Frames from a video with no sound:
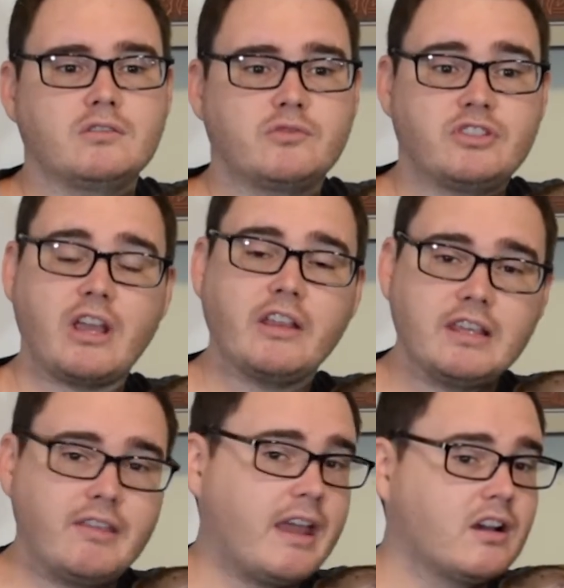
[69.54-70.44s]

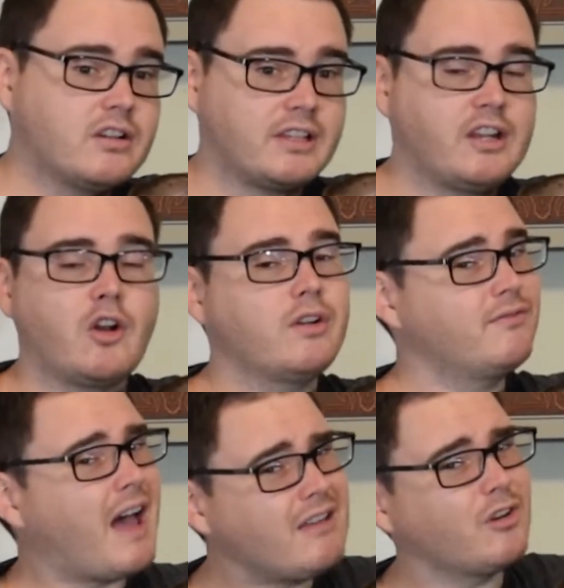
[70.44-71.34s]
selling theirs and already
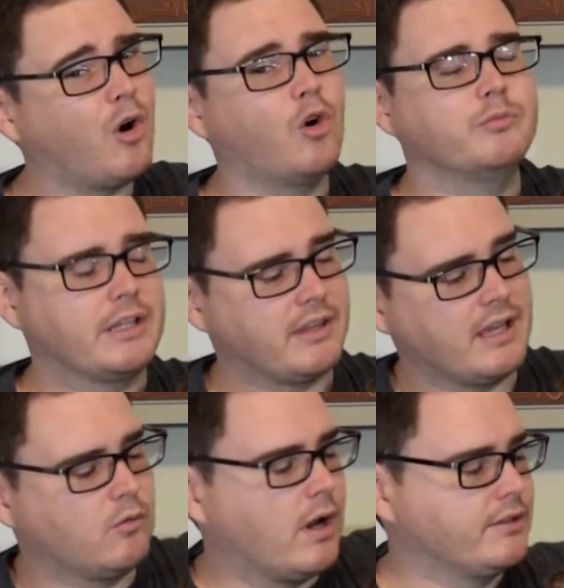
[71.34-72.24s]
found a home that
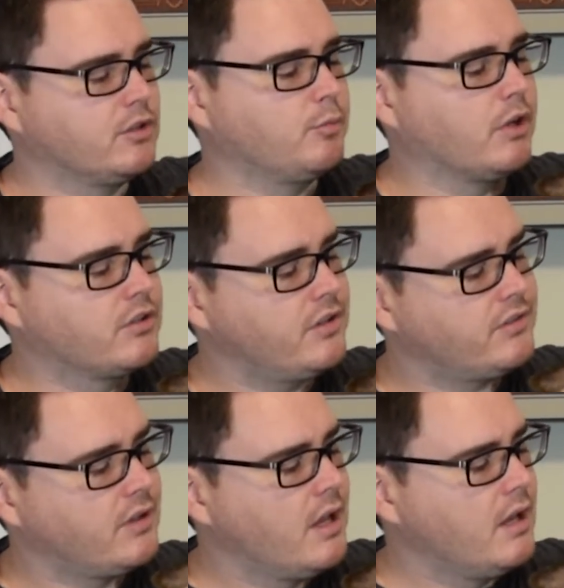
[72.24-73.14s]
they want to
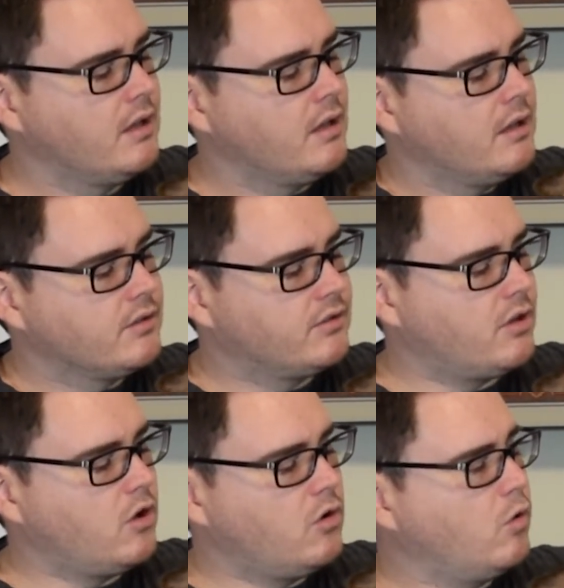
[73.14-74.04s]
purchase.
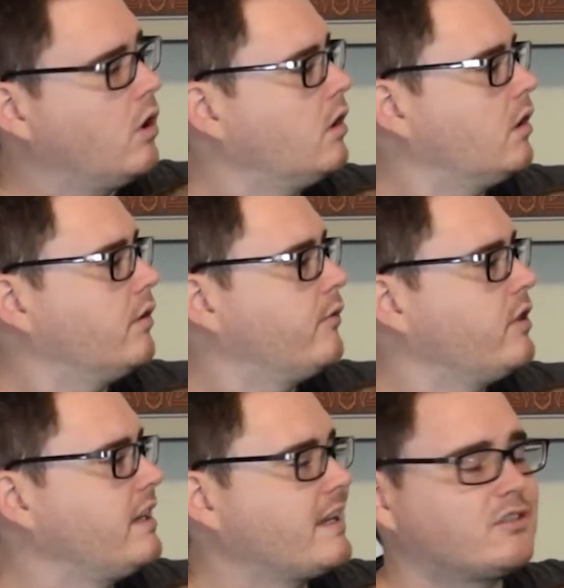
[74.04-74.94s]
So for
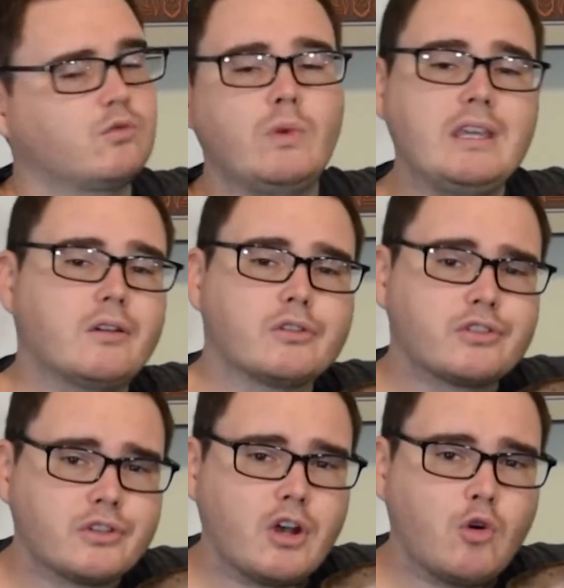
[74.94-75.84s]
the next week or
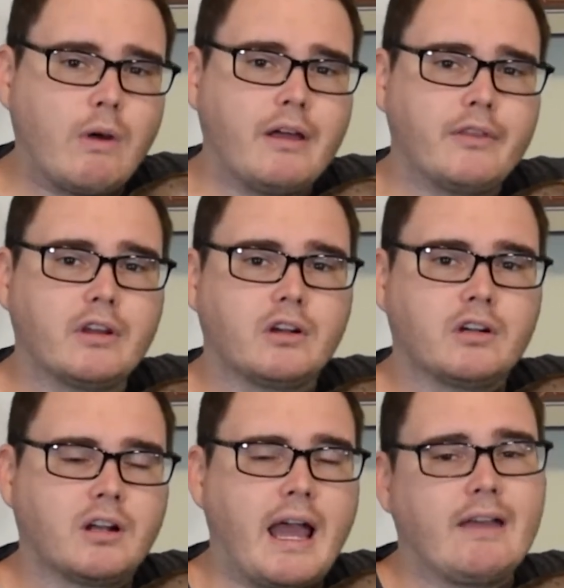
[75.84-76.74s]
so, while
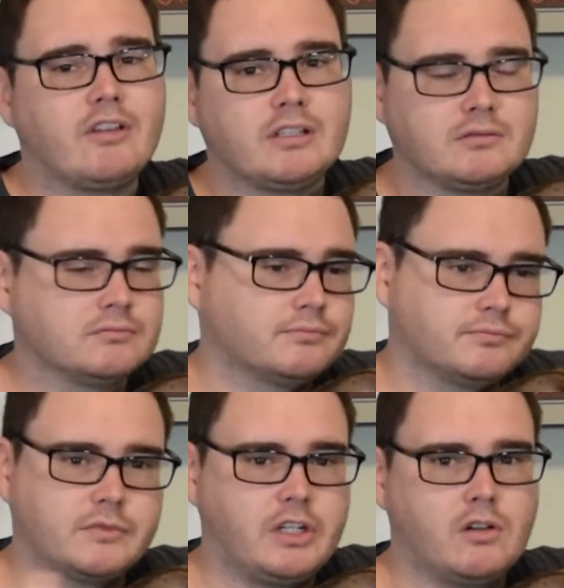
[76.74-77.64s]
they're having,
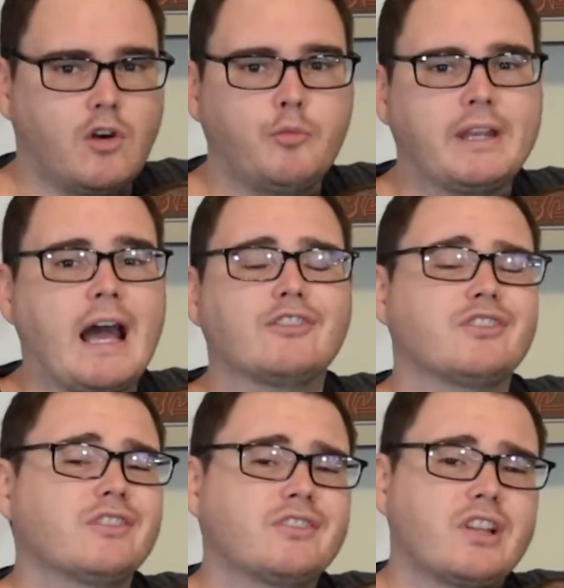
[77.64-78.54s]
open
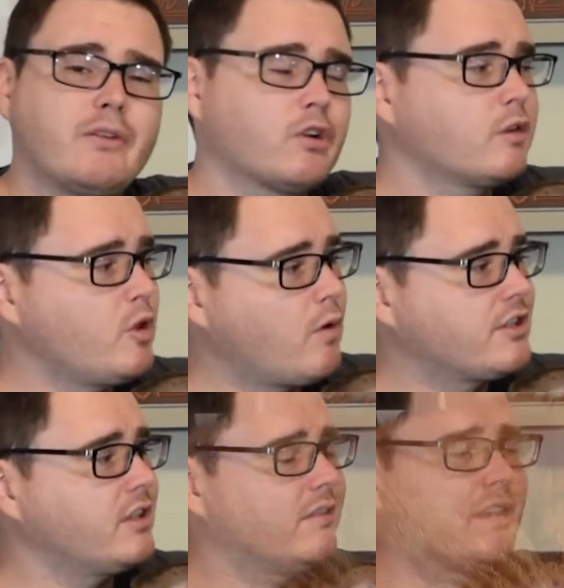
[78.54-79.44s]
houses and stuff, we're going to be watching the